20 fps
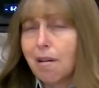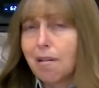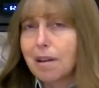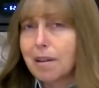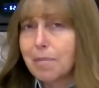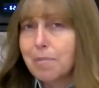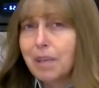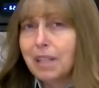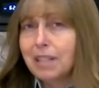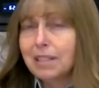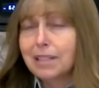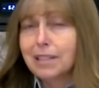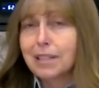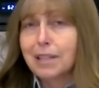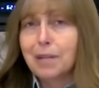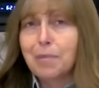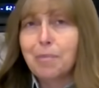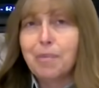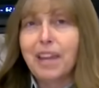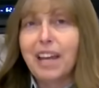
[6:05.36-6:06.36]
already minced
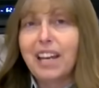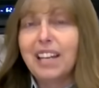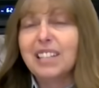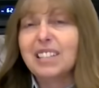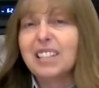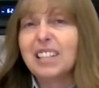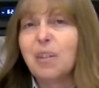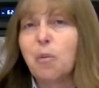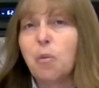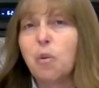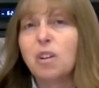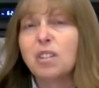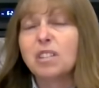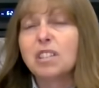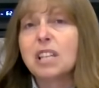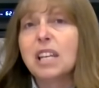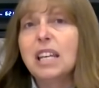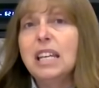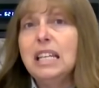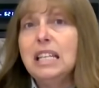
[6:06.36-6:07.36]
up. That is the
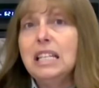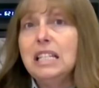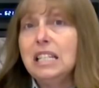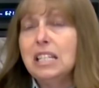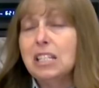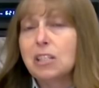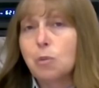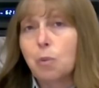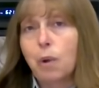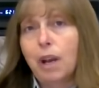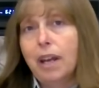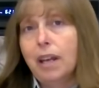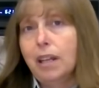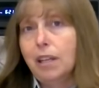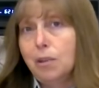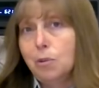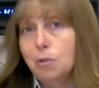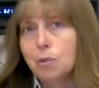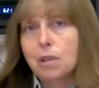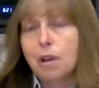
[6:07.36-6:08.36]
world's easiest way to
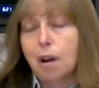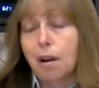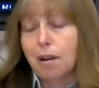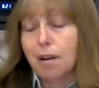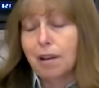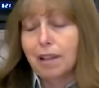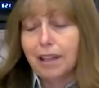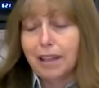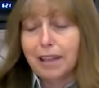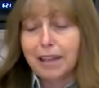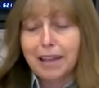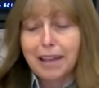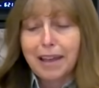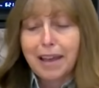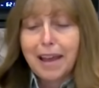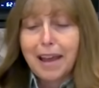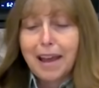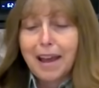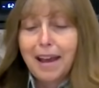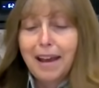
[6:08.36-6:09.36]
use garlic.
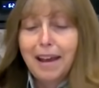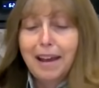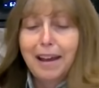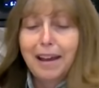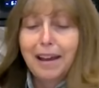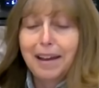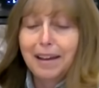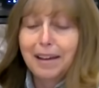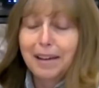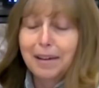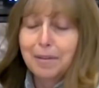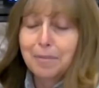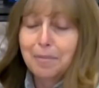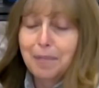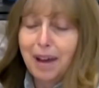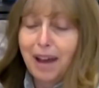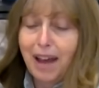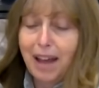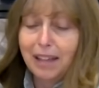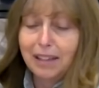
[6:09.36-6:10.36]

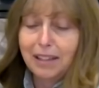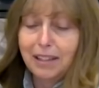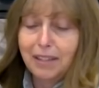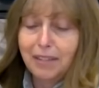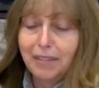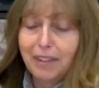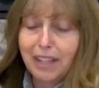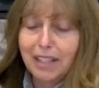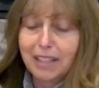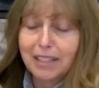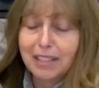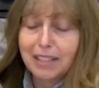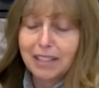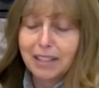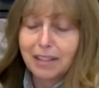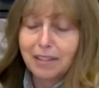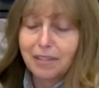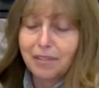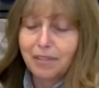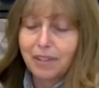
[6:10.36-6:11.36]
I love that
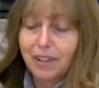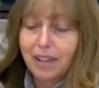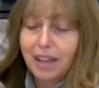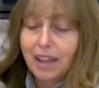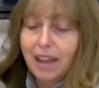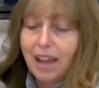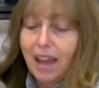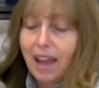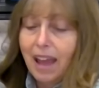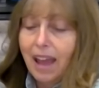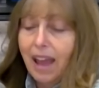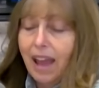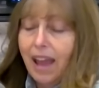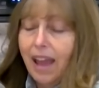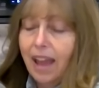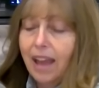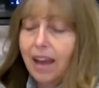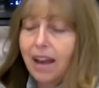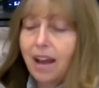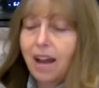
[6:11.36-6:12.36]
stuff.
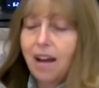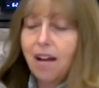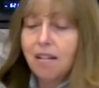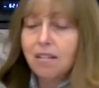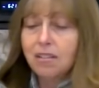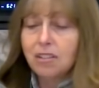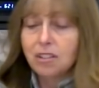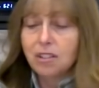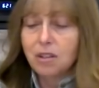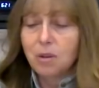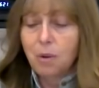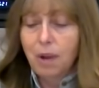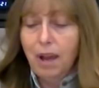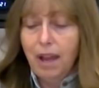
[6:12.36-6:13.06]
And I also